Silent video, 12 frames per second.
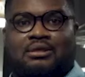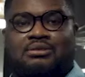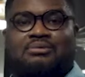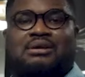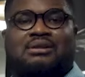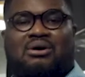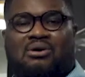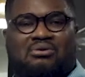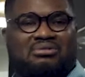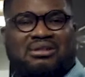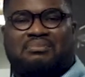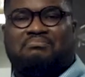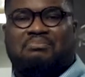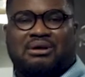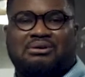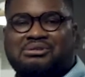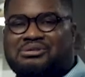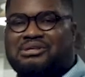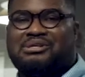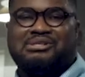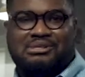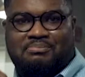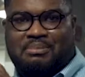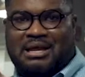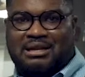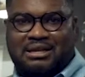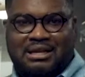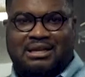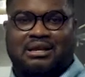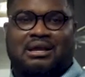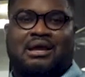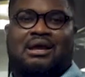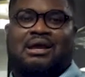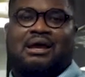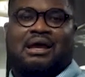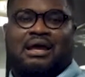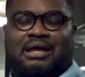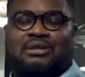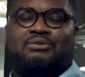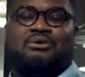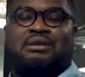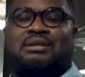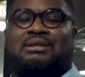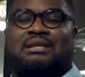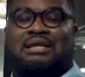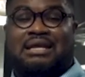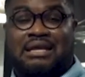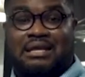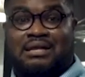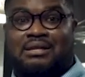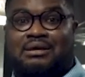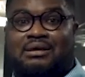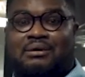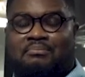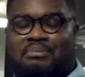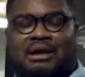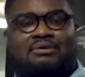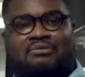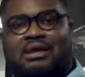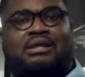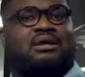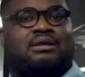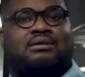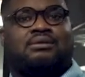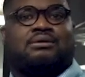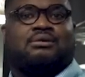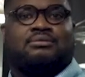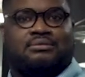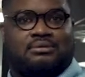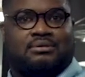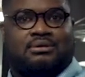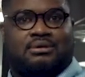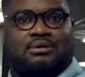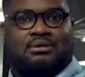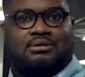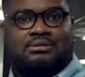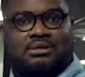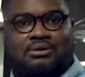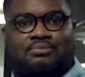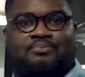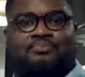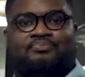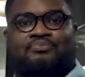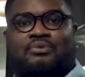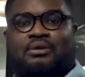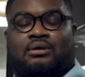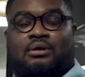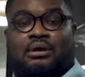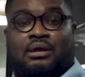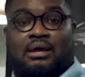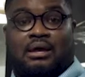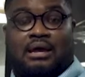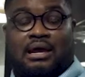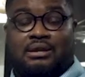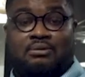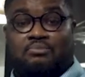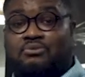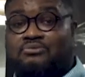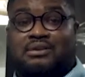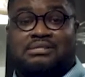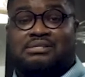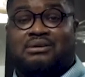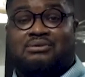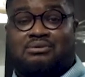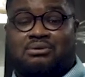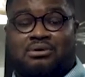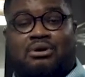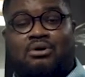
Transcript: You can only build your leadership by leading, and you can lead by creating. So, how do you improve that skill?